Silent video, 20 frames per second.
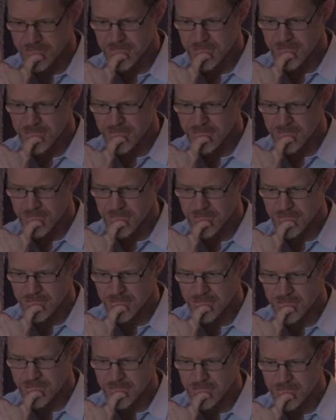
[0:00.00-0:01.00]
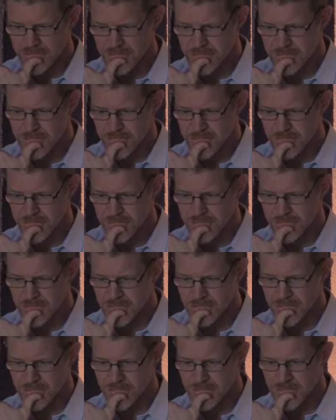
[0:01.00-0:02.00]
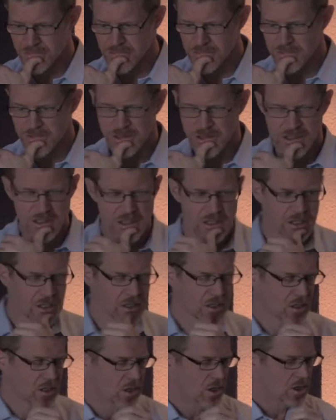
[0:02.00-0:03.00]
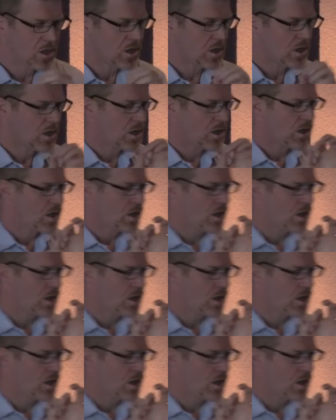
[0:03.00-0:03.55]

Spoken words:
(silence)